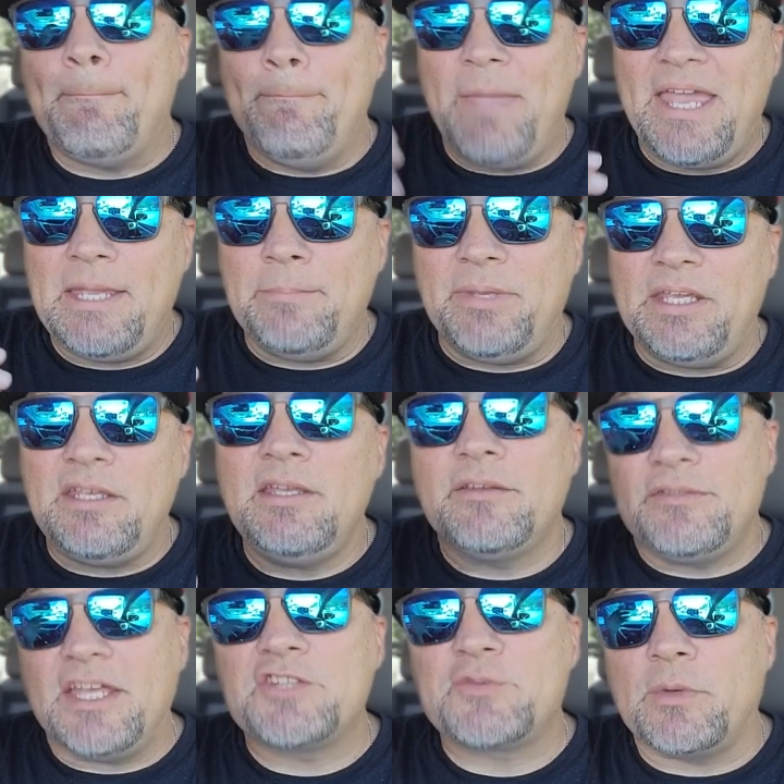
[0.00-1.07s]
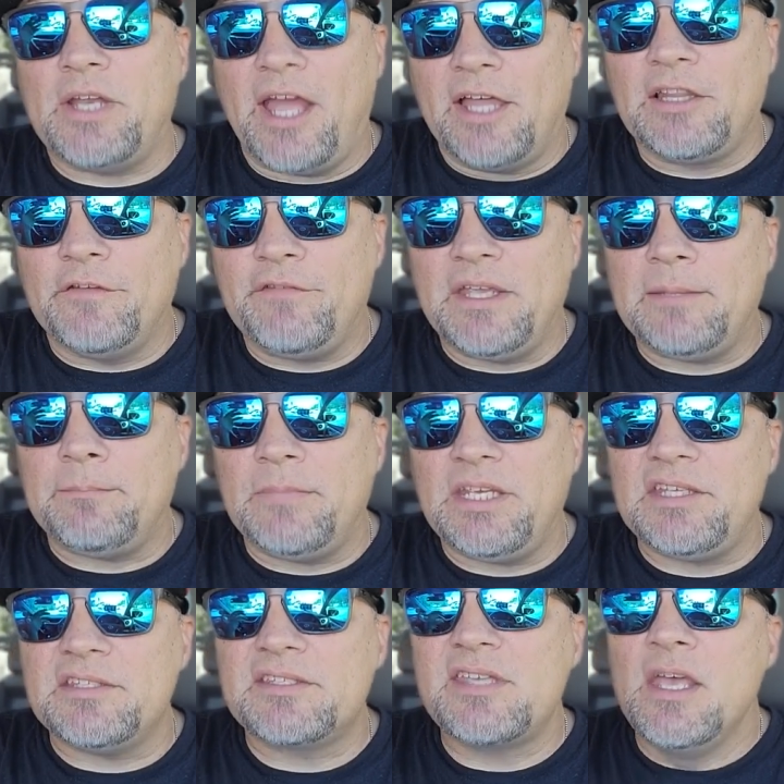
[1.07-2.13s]
Maybe. That's what elevate
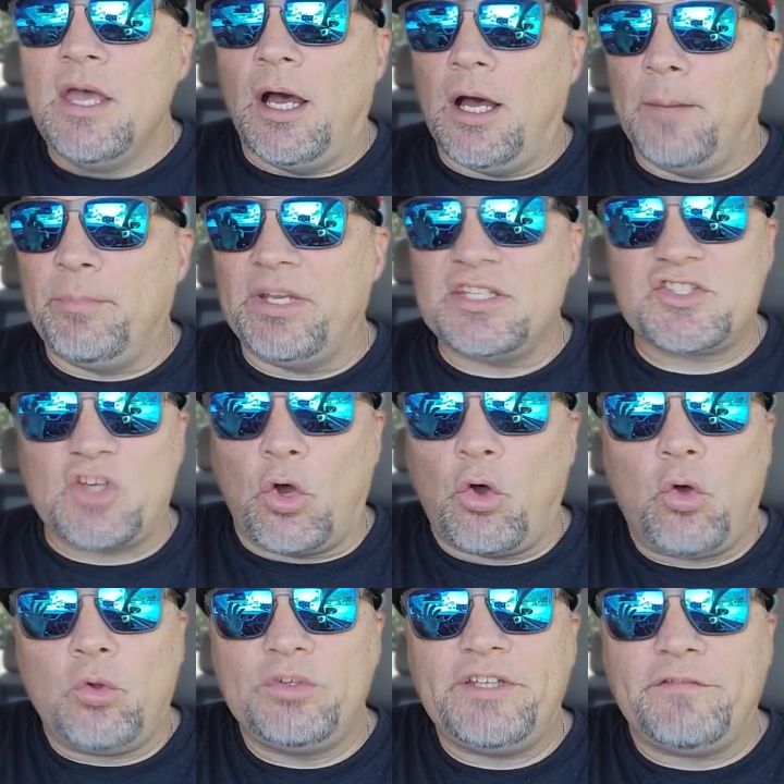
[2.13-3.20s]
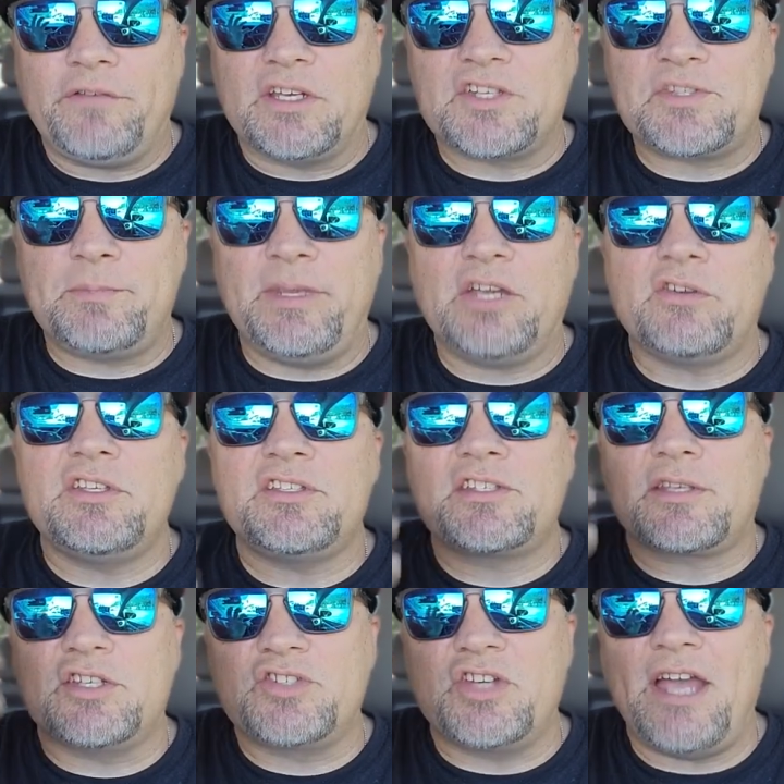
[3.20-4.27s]
means. But it's a whole different experience
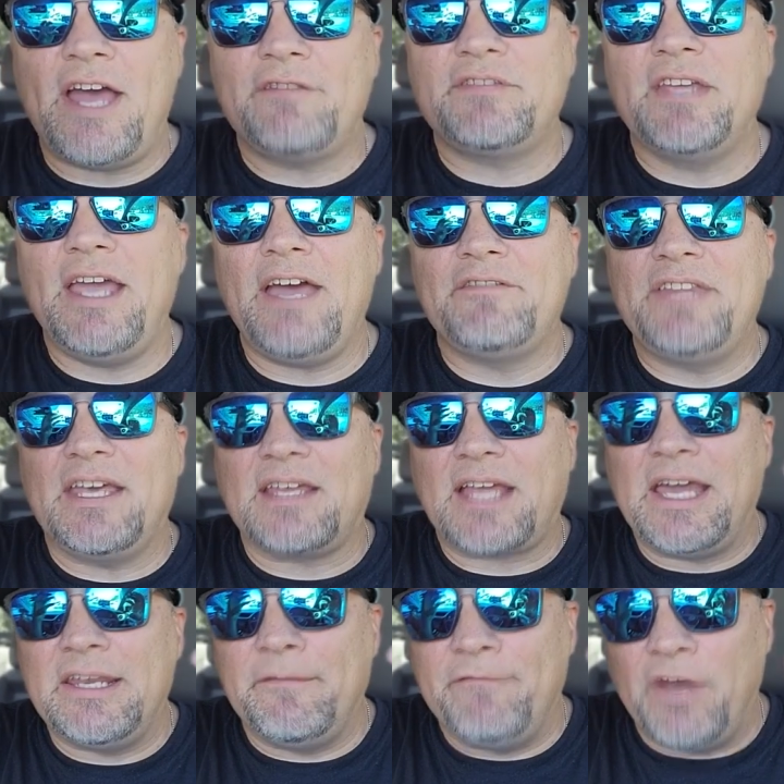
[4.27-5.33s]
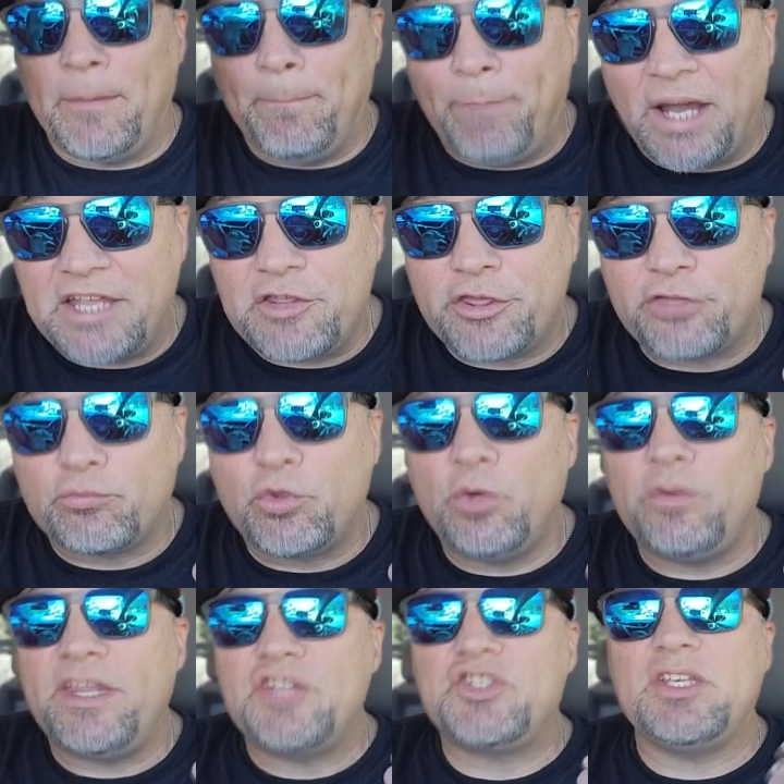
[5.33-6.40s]
because you have to have that kind of a bite
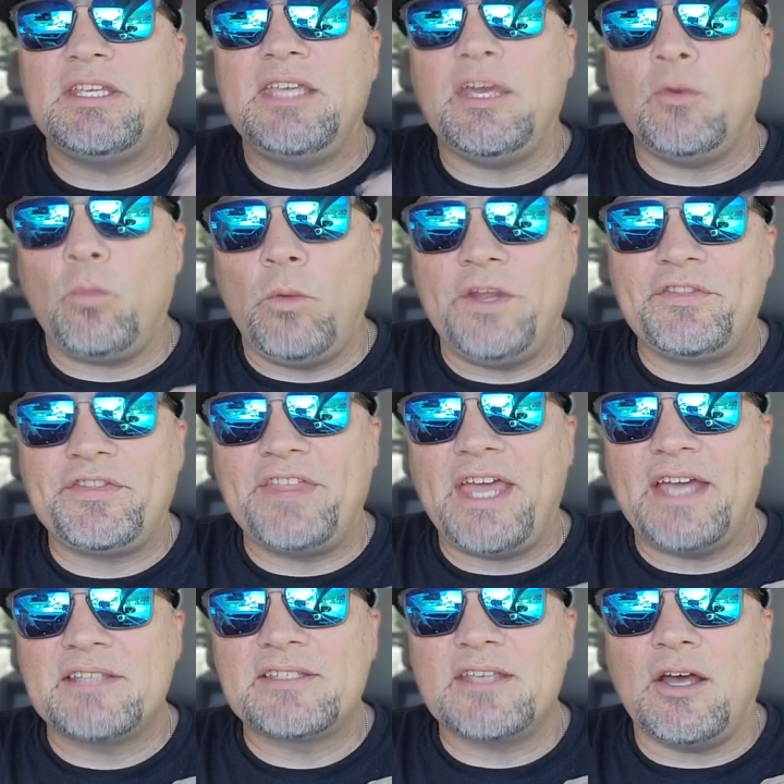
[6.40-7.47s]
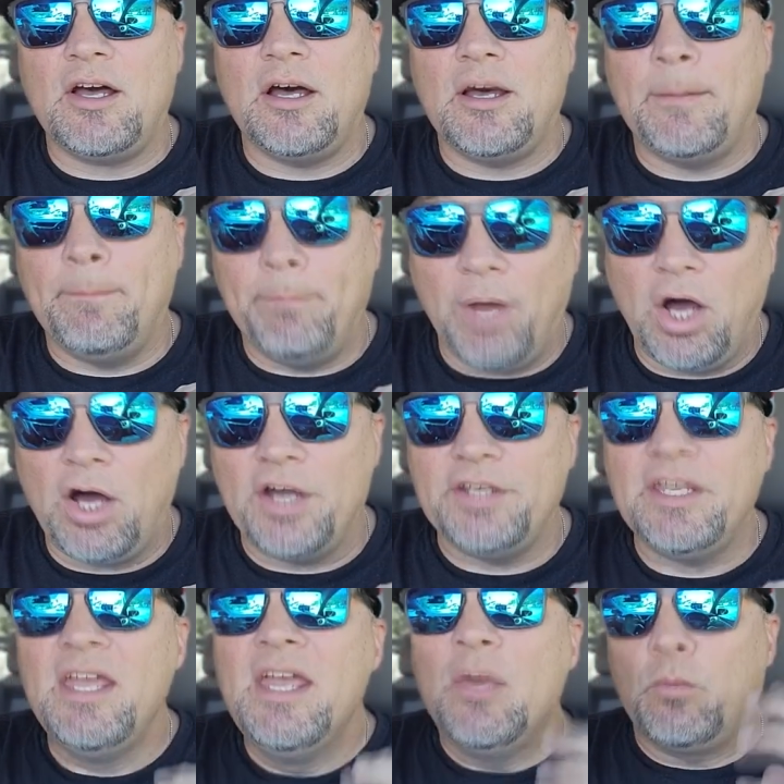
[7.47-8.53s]
through that you get with that
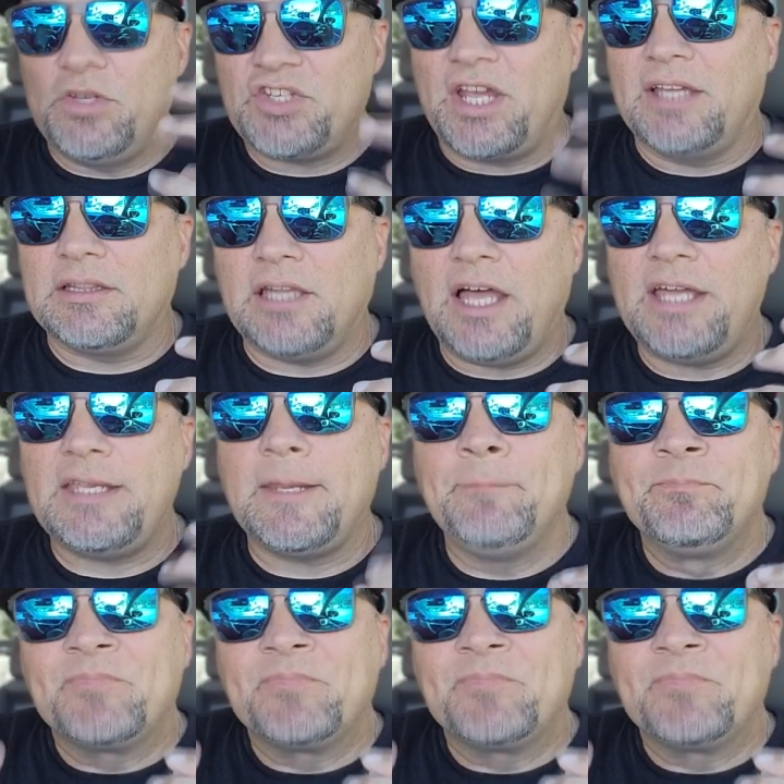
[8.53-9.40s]
bun, which I like,